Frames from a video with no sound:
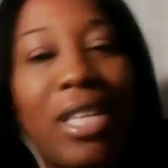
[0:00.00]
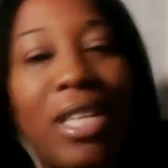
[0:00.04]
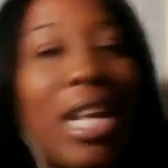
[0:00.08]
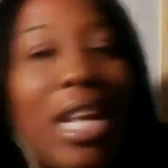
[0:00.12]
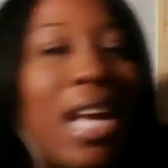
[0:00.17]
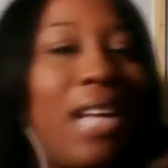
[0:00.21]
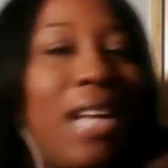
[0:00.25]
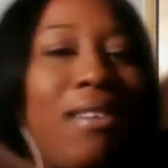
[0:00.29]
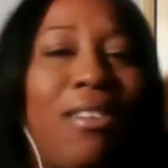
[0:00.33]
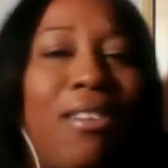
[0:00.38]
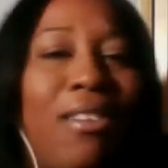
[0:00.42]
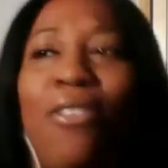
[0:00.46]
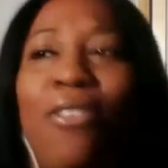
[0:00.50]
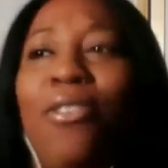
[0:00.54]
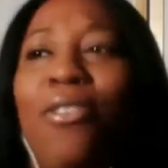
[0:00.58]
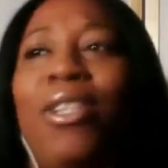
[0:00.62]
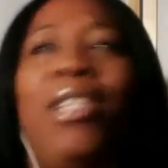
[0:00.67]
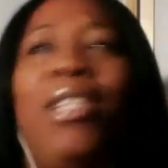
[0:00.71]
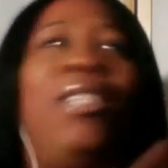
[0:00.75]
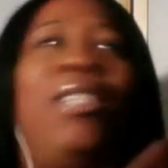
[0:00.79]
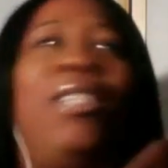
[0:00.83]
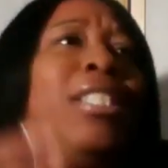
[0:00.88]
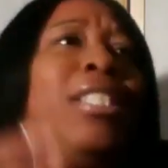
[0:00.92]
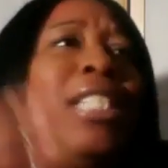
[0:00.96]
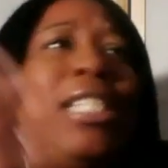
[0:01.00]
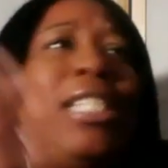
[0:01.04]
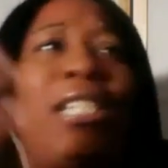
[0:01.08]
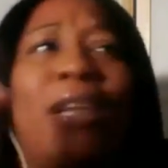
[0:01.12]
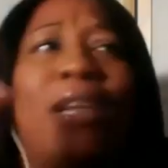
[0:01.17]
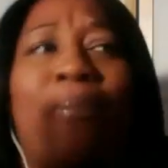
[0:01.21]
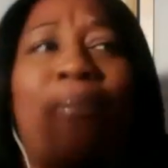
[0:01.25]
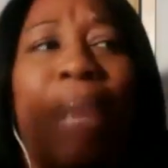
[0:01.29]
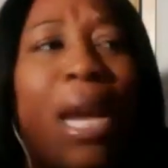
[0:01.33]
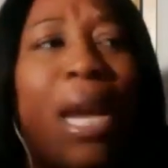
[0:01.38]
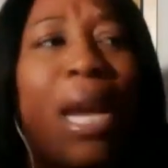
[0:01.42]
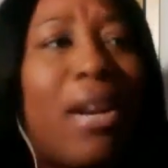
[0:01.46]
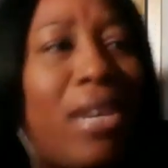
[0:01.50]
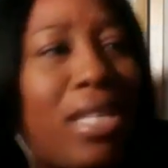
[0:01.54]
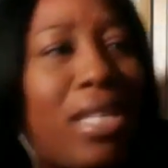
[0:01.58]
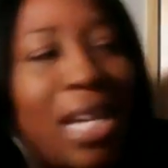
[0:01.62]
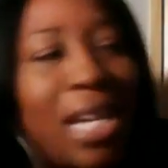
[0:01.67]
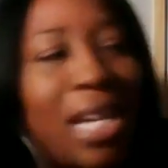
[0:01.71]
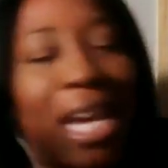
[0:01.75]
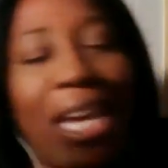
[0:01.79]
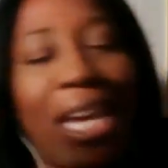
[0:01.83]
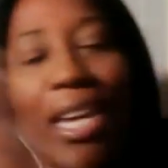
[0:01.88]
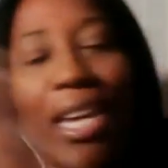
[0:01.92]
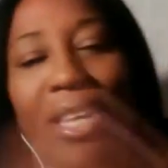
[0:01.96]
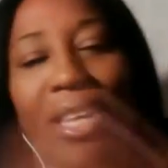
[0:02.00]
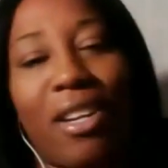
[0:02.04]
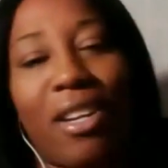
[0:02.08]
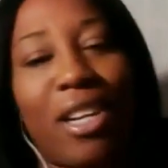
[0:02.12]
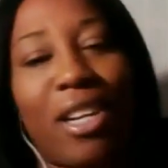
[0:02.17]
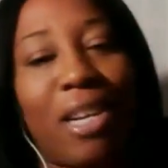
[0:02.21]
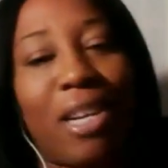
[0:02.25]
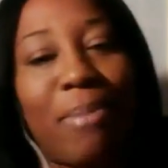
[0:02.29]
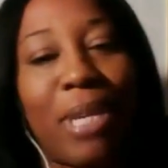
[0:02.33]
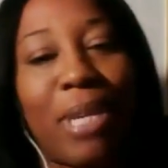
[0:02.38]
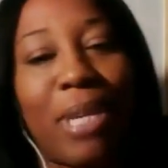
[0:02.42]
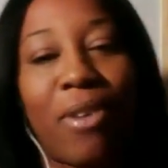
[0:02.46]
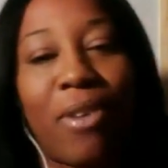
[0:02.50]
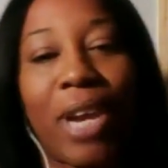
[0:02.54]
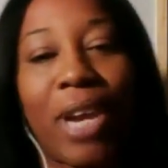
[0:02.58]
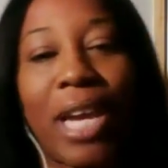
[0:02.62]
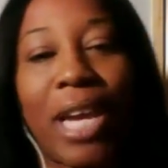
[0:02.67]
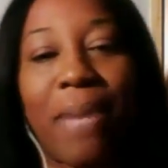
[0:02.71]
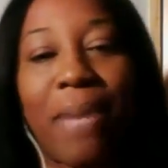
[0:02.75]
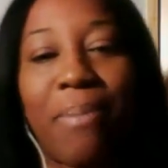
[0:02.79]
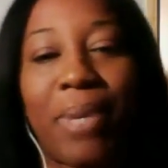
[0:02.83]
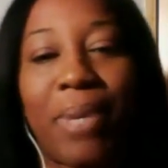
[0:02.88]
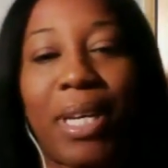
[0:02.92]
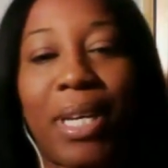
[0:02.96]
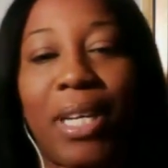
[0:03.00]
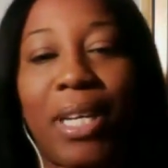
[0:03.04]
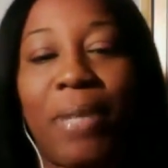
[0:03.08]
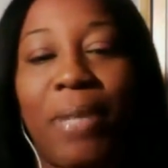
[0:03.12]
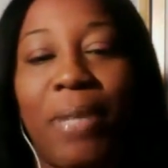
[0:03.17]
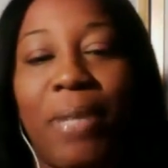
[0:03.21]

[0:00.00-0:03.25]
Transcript: Not, she's going to marry Jake and they're going to be great. But,